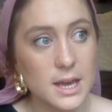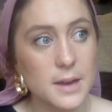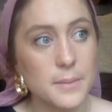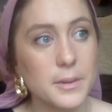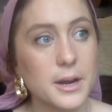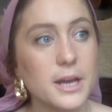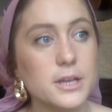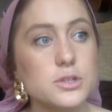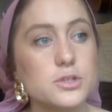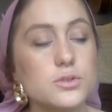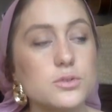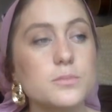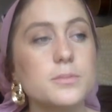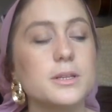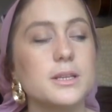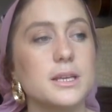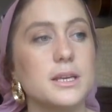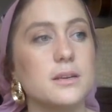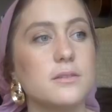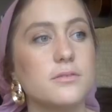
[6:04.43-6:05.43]
but I do
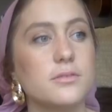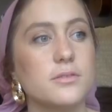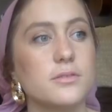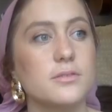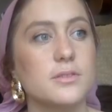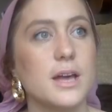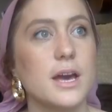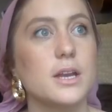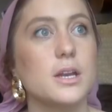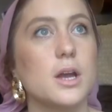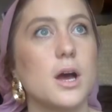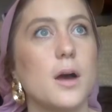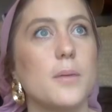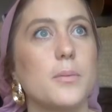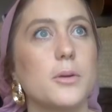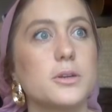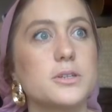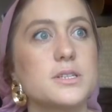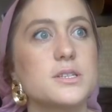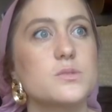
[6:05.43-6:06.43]
believe that a
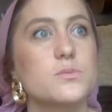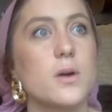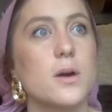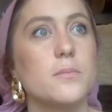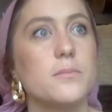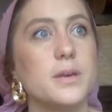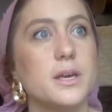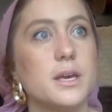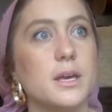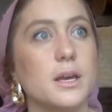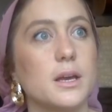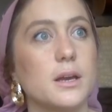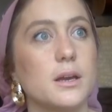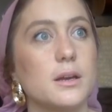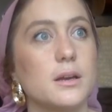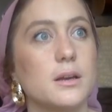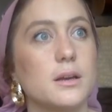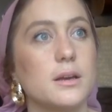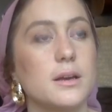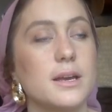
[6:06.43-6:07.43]
person's well-being
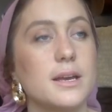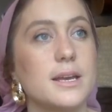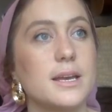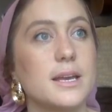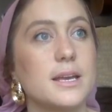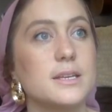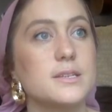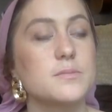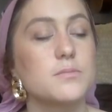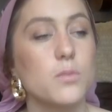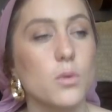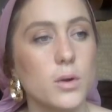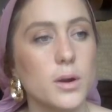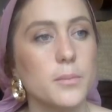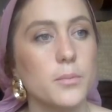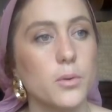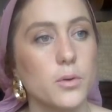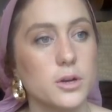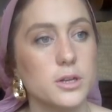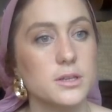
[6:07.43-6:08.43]
is more
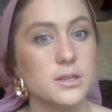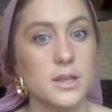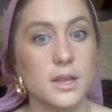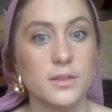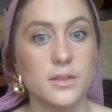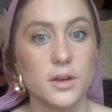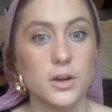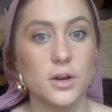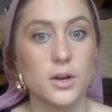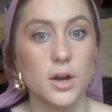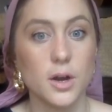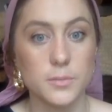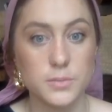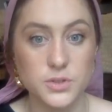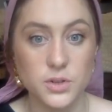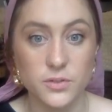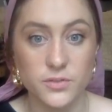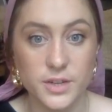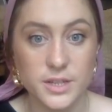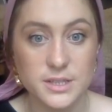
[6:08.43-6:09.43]
important than their
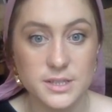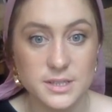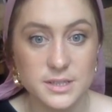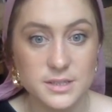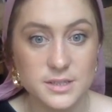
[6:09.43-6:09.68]
observance.